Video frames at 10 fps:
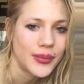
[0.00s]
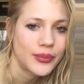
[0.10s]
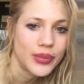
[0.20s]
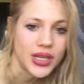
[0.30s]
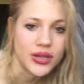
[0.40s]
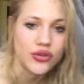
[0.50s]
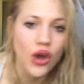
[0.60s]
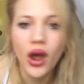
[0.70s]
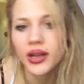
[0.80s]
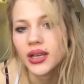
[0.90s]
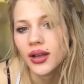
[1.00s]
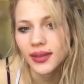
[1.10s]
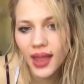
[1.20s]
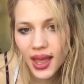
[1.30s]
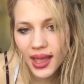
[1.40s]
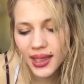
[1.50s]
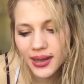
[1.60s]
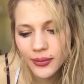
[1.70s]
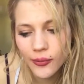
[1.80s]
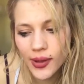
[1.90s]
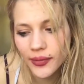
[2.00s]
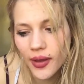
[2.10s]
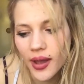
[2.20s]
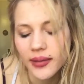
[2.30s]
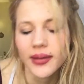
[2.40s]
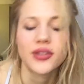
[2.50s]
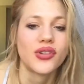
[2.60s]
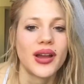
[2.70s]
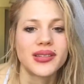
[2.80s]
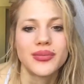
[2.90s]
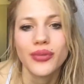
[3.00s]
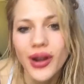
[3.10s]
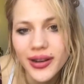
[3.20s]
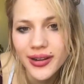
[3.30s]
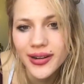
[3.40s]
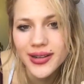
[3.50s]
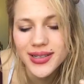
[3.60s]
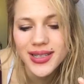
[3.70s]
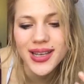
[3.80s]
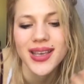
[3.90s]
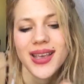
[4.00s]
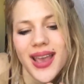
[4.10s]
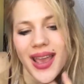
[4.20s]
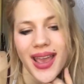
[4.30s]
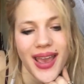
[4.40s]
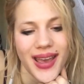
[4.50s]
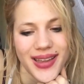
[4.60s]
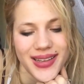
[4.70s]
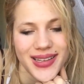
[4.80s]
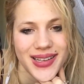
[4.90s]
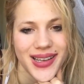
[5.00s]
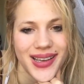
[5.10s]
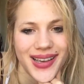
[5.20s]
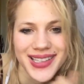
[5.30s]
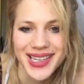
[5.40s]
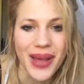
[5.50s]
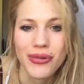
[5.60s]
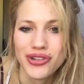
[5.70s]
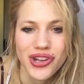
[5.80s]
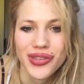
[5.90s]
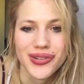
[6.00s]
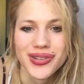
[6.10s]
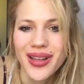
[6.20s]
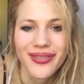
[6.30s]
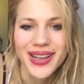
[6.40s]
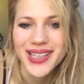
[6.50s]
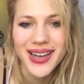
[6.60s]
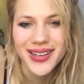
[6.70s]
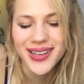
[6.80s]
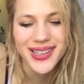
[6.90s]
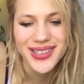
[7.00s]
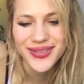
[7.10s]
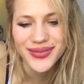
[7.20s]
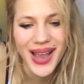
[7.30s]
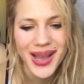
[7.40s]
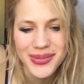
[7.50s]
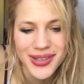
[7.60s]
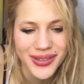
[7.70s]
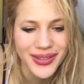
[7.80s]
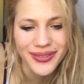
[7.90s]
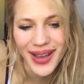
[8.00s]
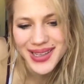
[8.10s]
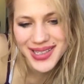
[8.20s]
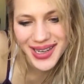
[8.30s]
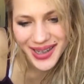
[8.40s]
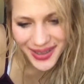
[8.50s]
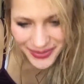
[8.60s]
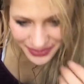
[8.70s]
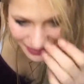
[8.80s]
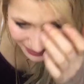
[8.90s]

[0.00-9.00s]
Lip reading: be naughty online while not attracting predators and establishing their self-identity. It's absolutely fascinating.